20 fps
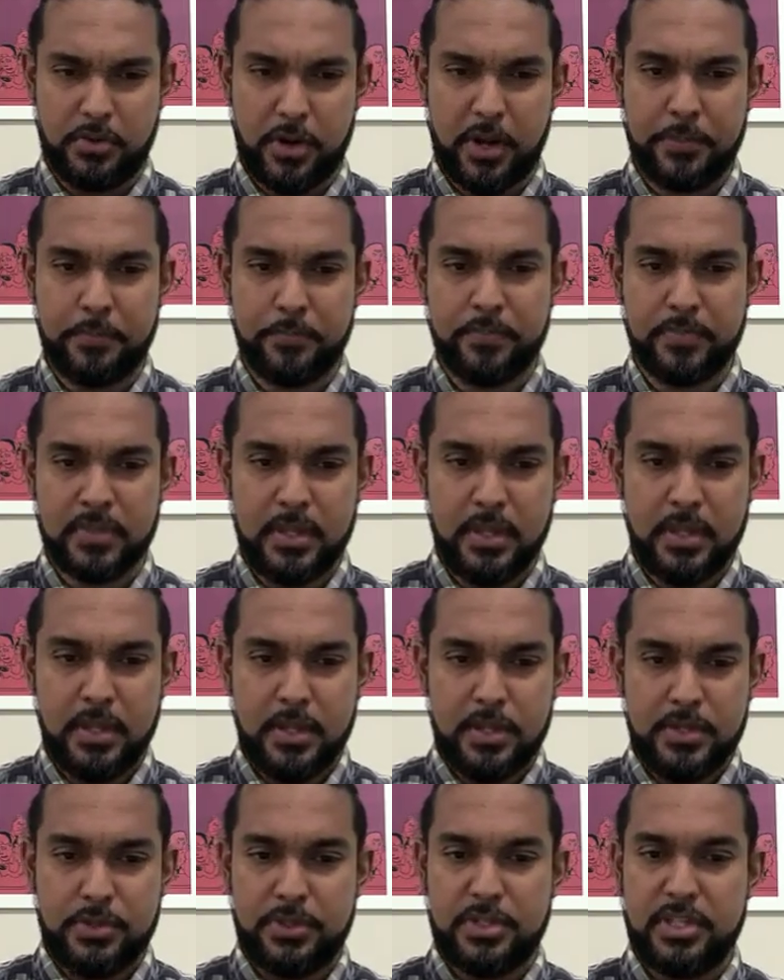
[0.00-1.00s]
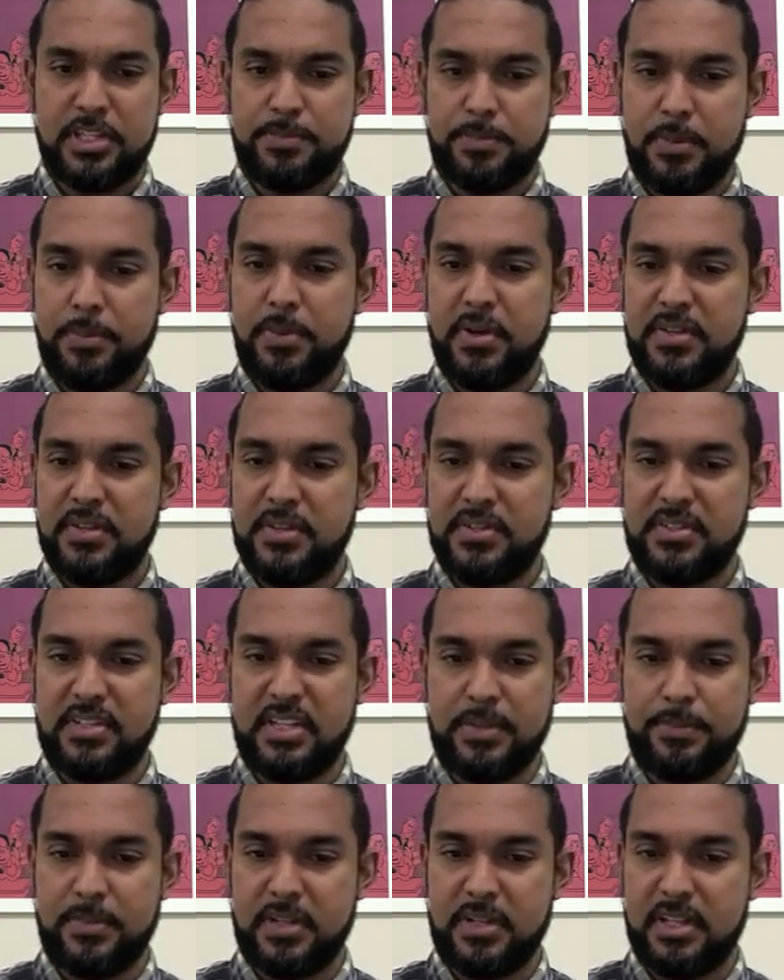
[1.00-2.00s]
right? So it says prepare the
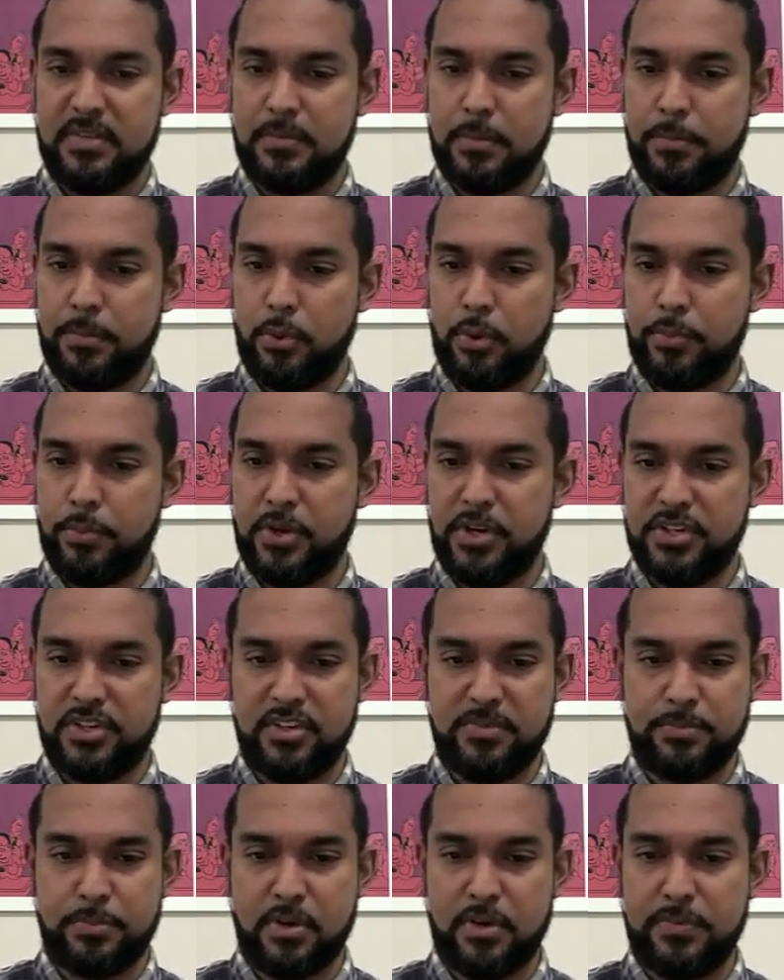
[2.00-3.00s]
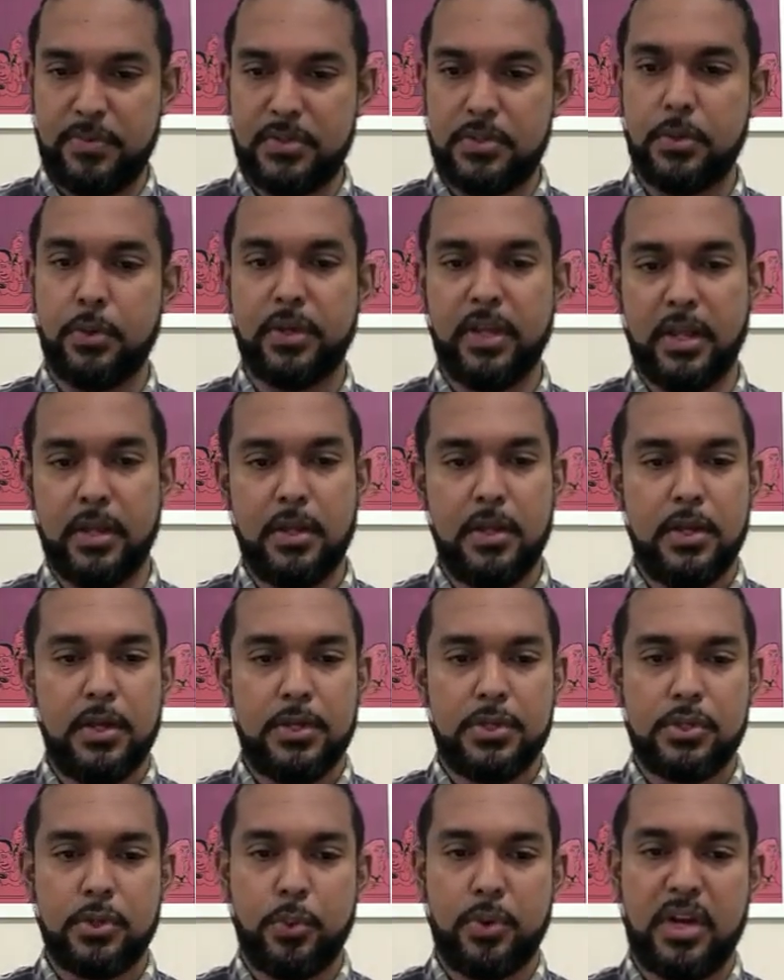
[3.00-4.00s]
statement of appropriation of profits. Okay,
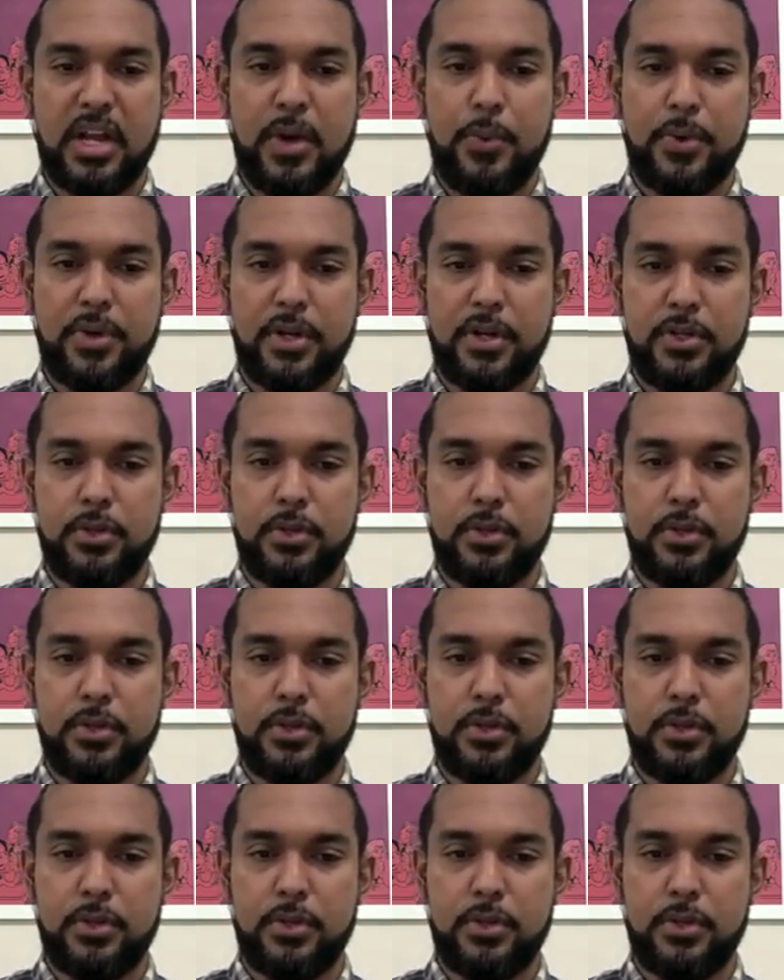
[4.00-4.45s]
so what I want to